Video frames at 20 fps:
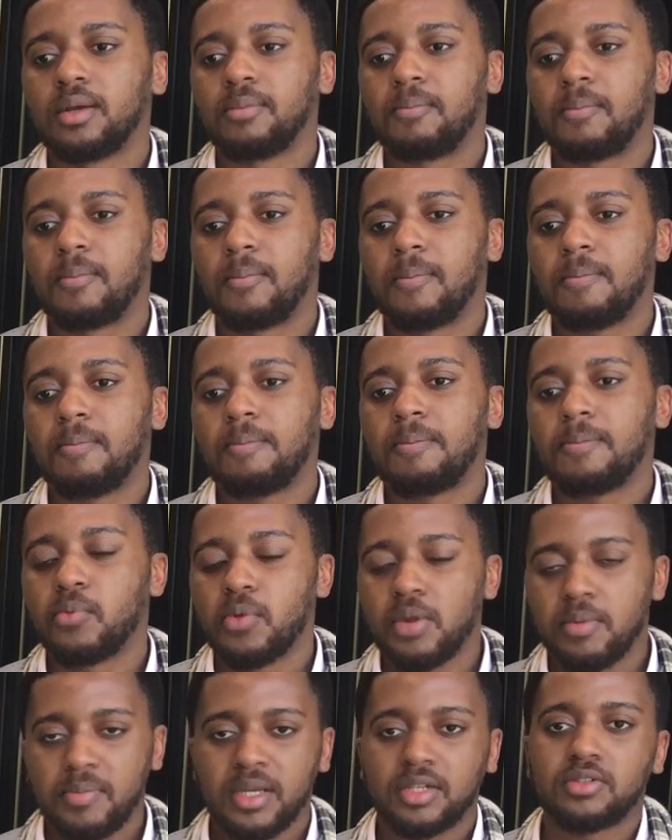um,
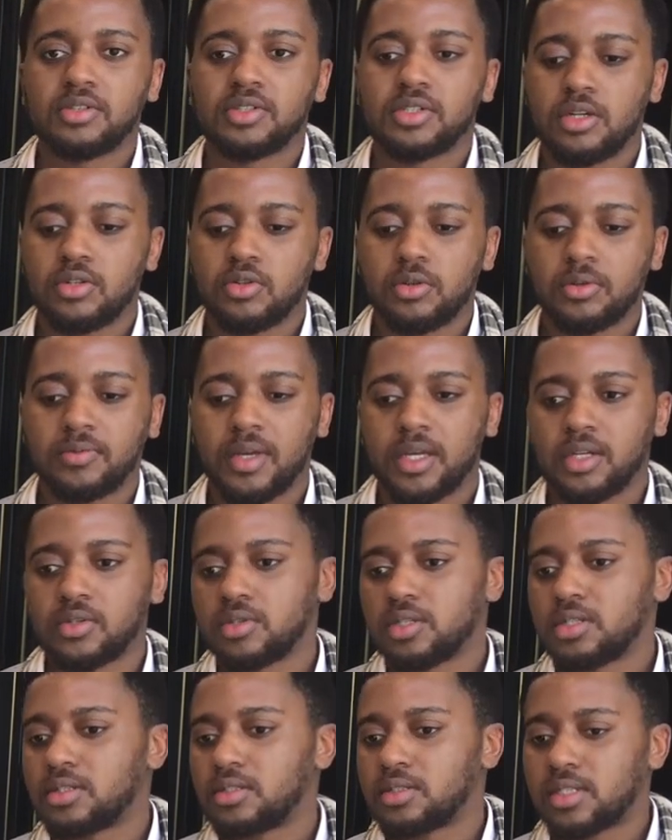went back to Shandong
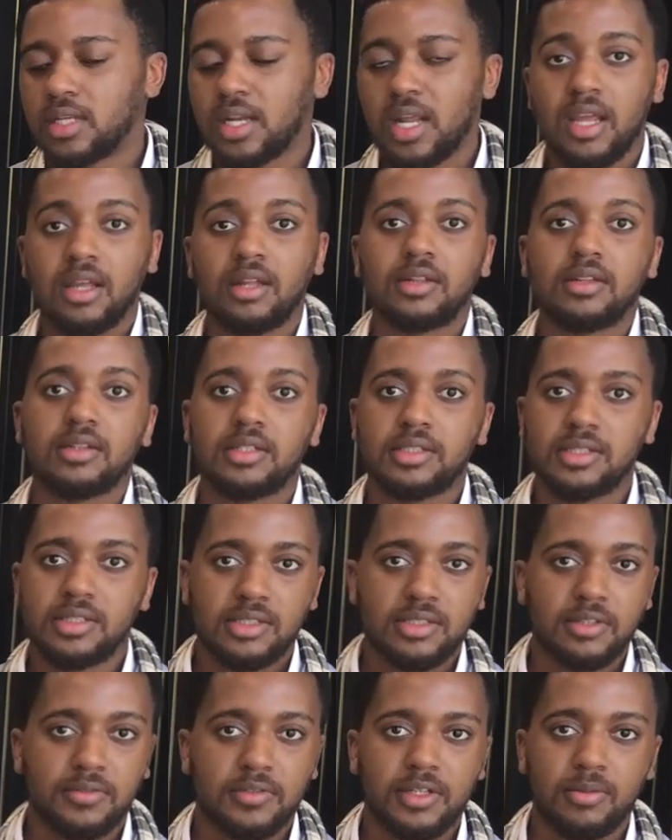factory, said, hey, this
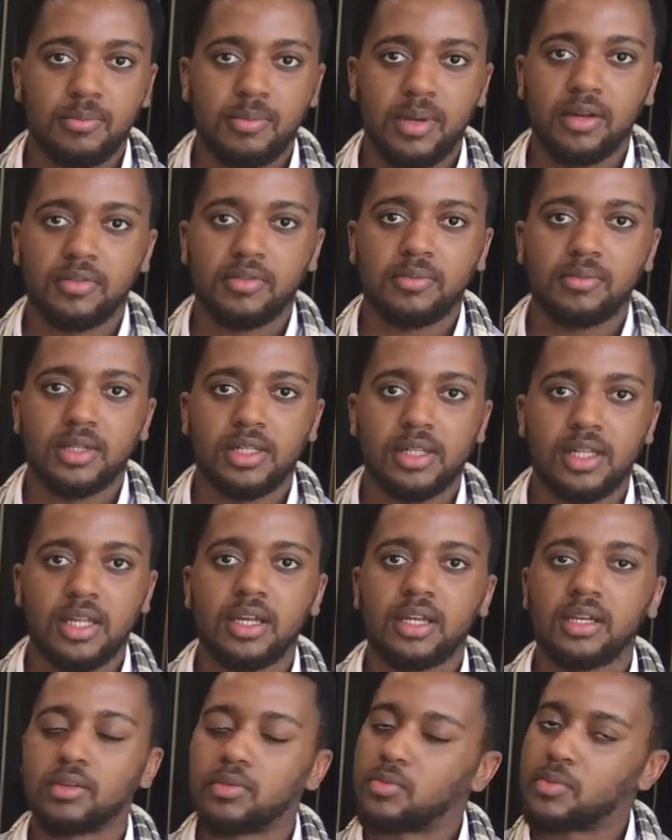is the feedback from the
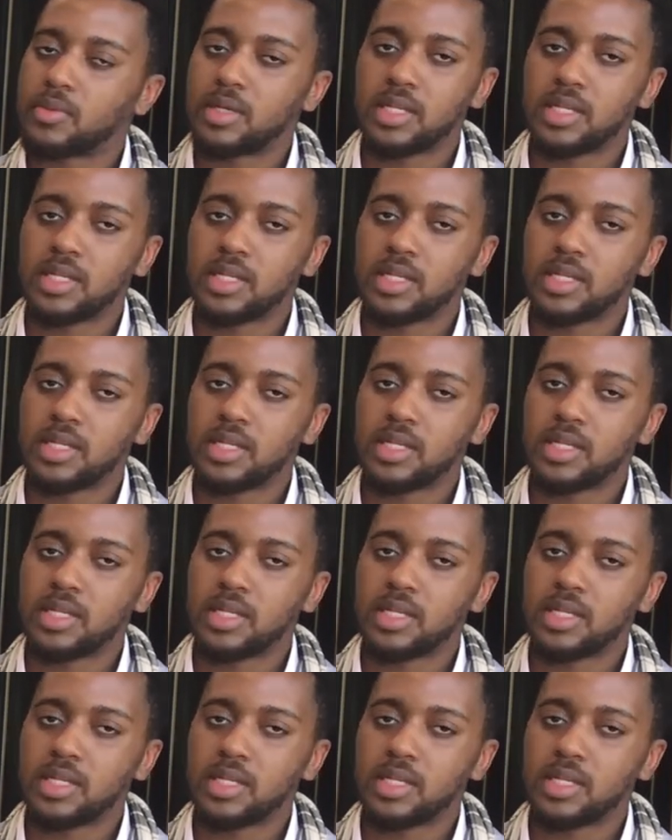client.